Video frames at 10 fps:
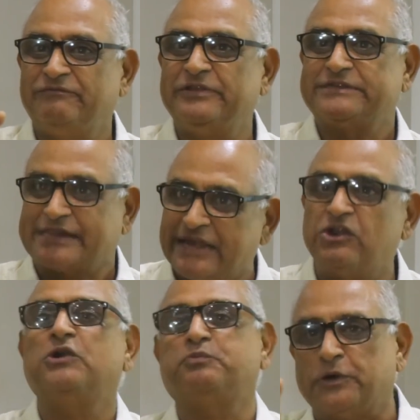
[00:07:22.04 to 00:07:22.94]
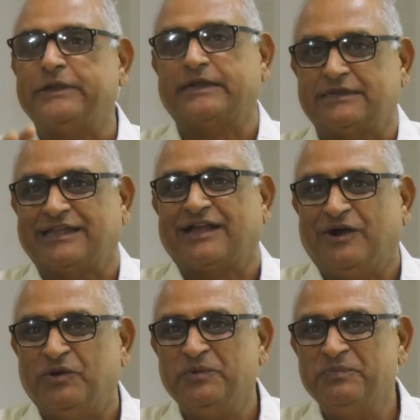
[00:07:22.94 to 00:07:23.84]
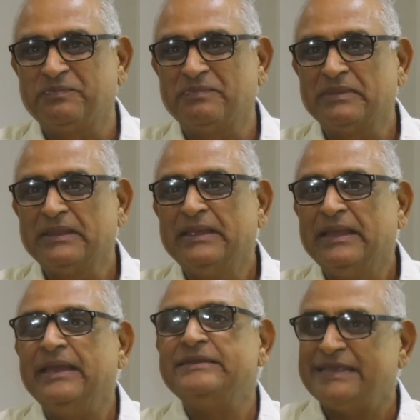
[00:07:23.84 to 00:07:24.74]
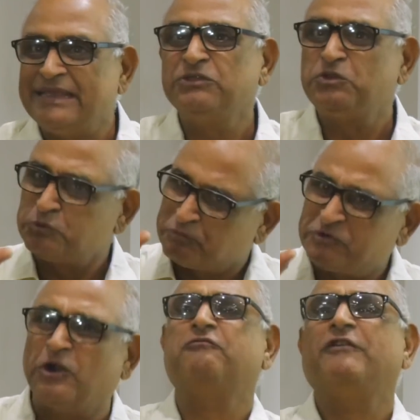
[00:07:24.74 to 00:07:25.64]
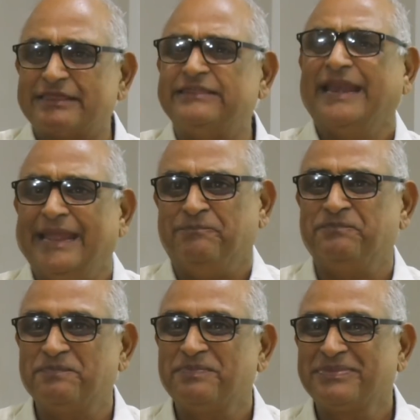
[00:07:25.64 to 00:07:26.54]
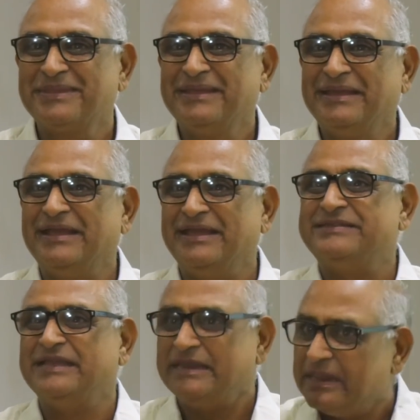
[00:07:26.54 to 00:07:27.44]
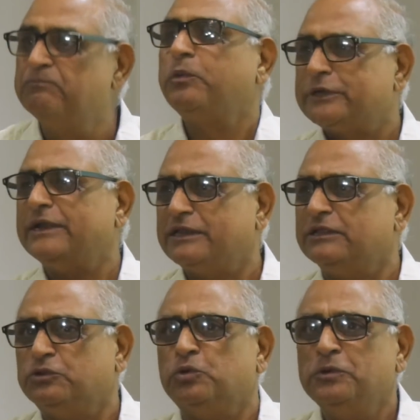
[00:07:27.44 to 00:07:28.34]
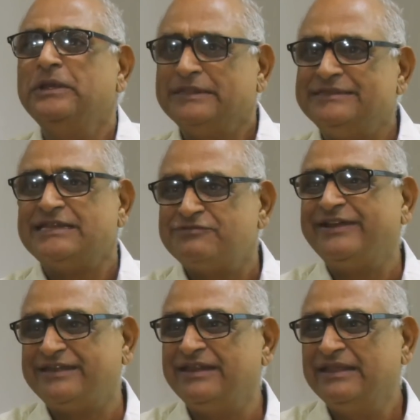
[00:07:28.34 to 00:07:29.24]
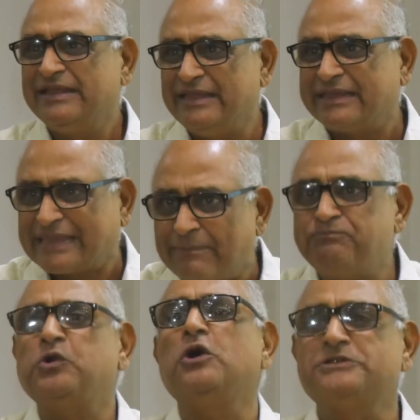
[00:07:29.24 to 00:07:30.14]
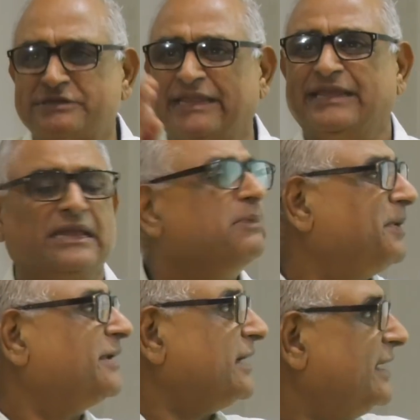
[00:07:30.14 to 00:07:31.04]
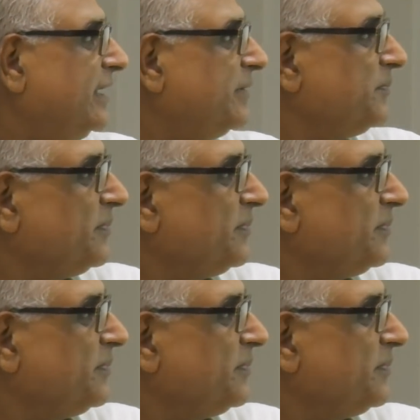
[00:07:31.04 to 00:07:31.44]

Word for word: which cannot protect the cow is a Hindu not worth the name, is an impotent Hindu. That's what he kept on saying repeatedly.